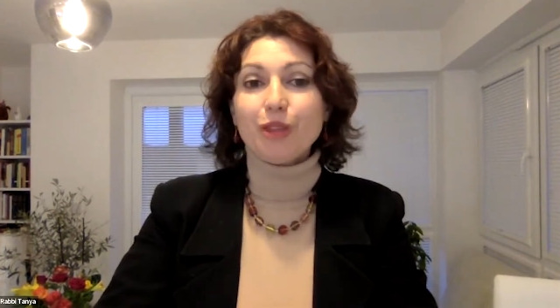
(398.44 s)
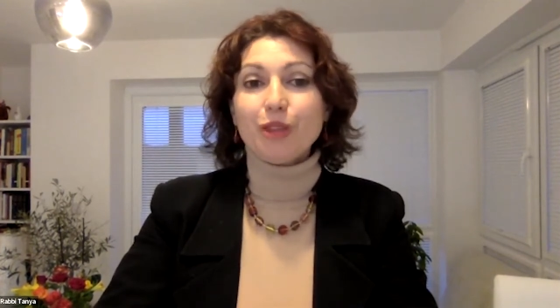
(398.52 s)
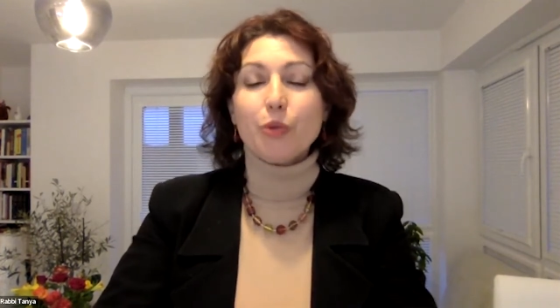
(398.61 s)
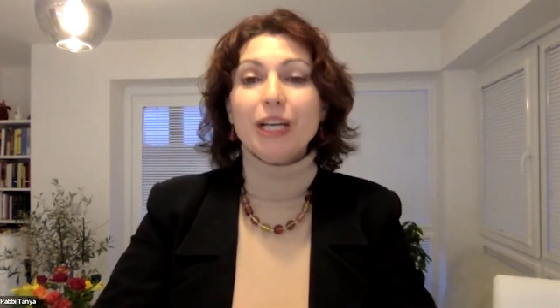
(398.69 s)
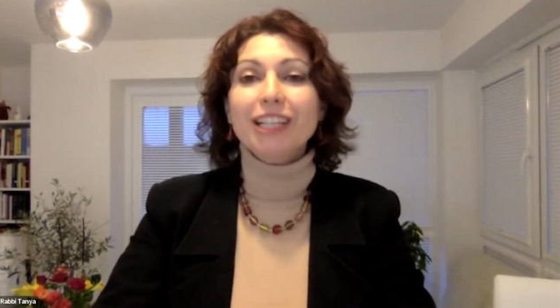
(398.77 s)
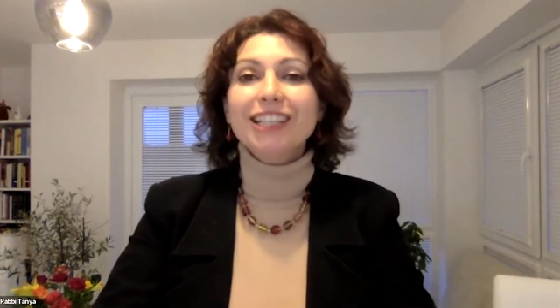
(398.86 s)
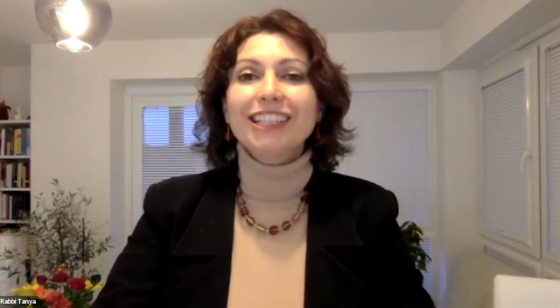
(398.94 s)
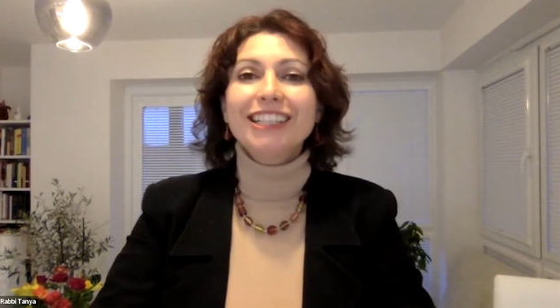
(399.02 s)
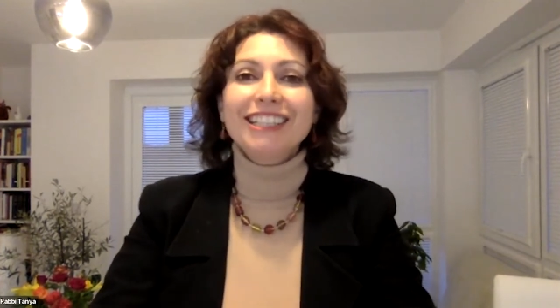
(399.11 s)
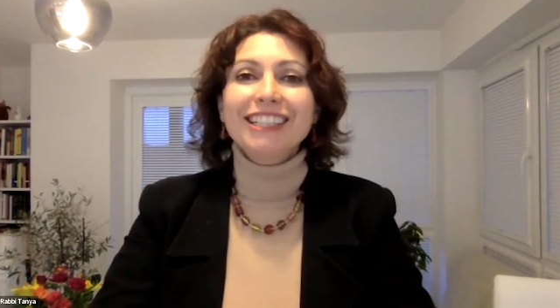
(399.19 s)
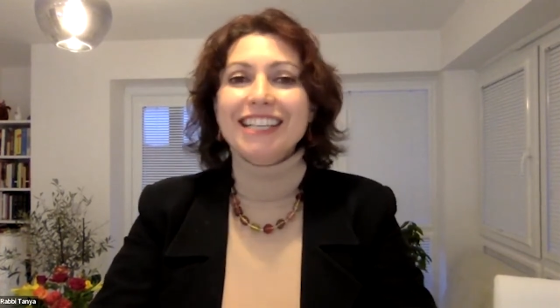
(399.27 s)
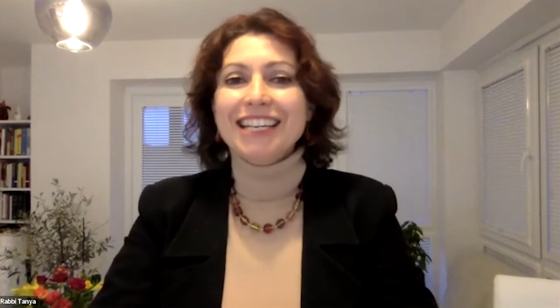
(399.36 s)
Well,
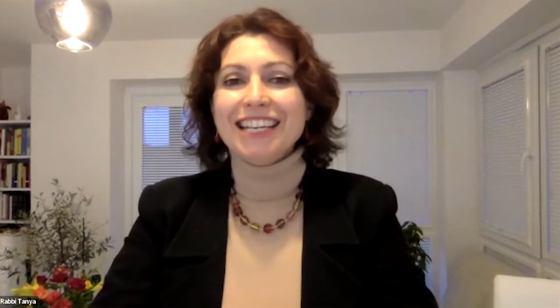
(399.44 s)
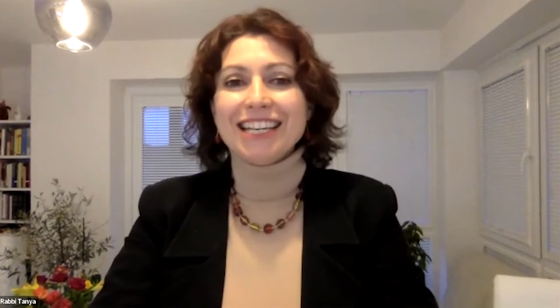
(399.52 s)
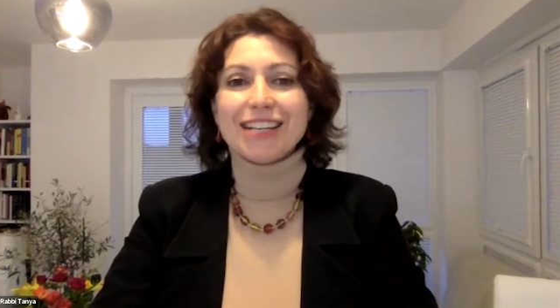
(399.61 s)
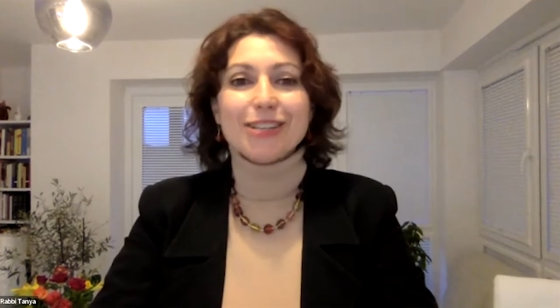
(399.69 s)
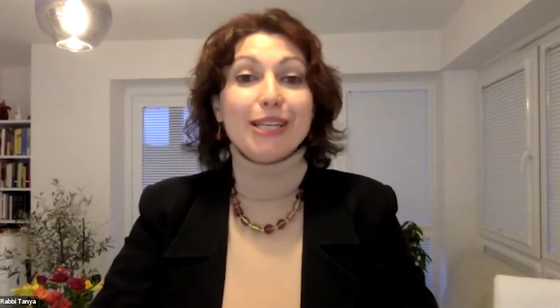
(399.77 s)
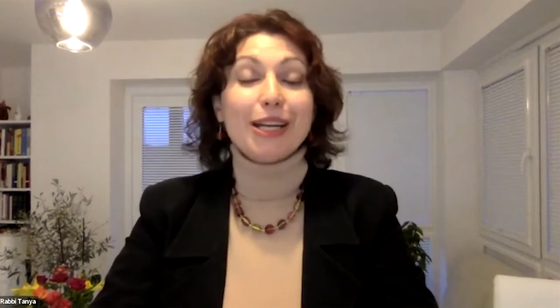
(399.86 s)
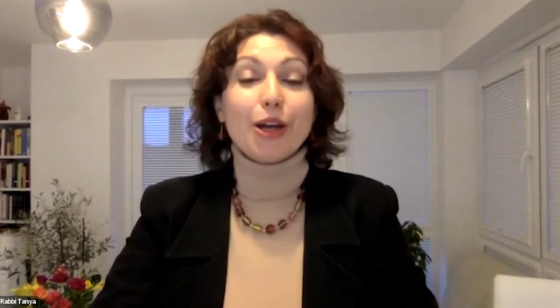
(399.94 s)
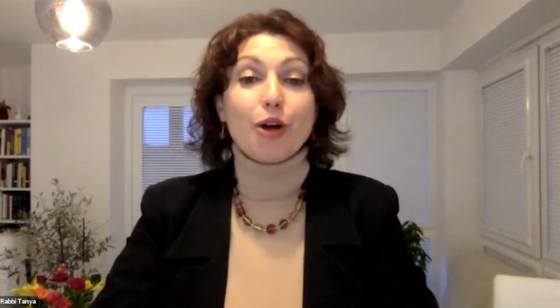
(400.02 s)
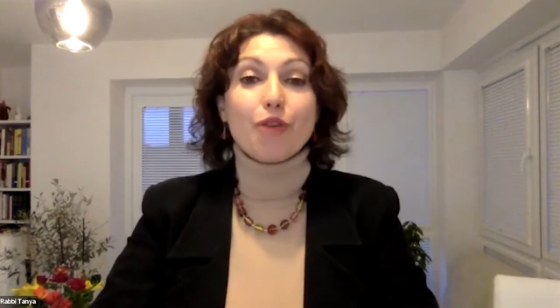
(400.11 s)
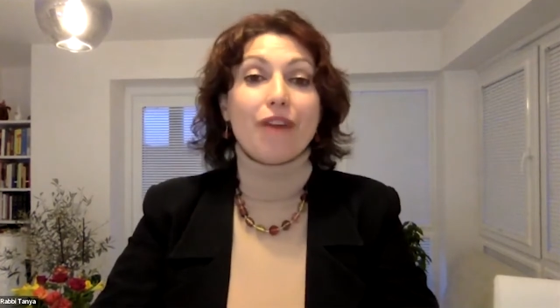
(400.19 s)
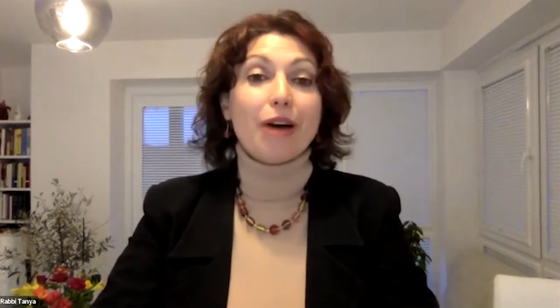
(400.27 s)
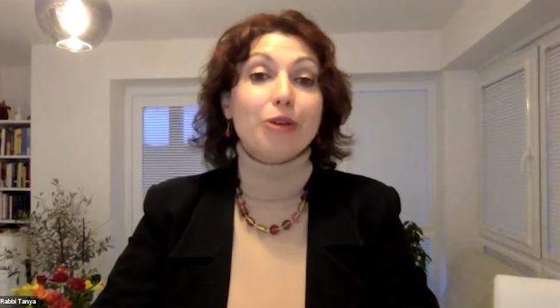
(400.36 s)
EcoSynagogue
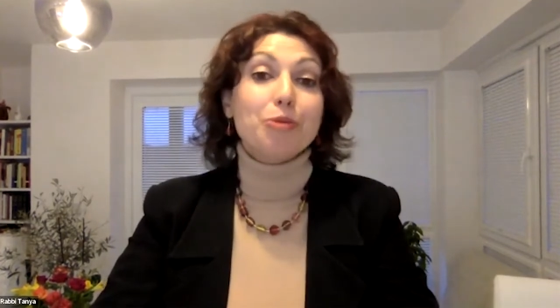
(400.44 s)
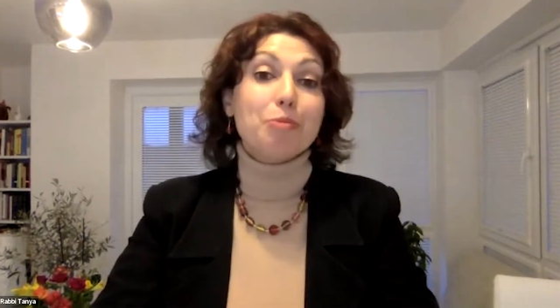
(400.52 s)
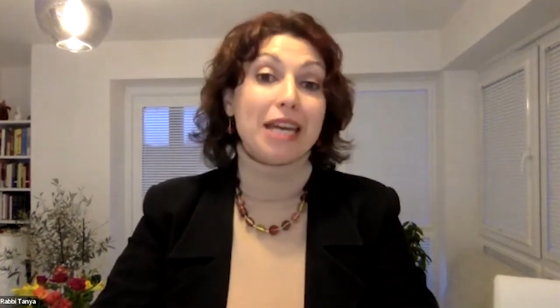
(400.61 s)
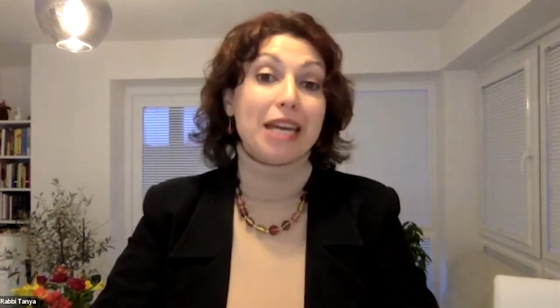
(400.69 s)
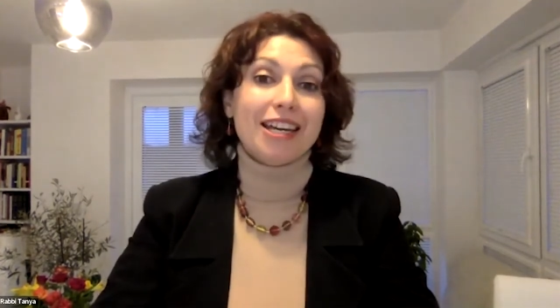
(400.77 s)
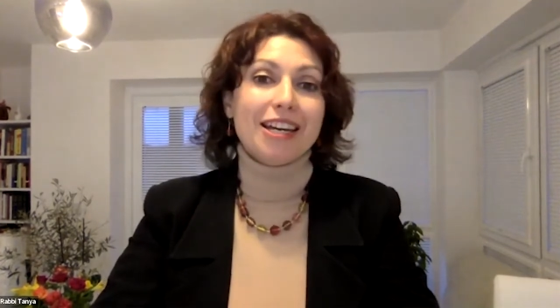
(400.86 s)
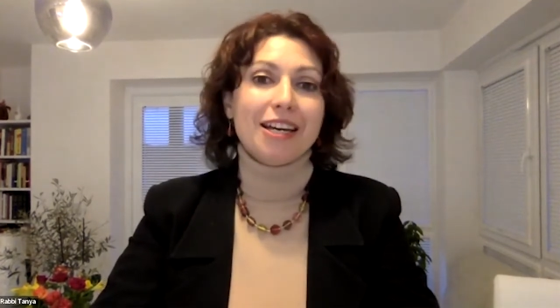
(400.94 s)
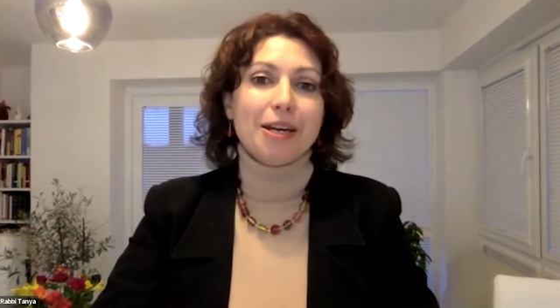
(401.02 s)
found me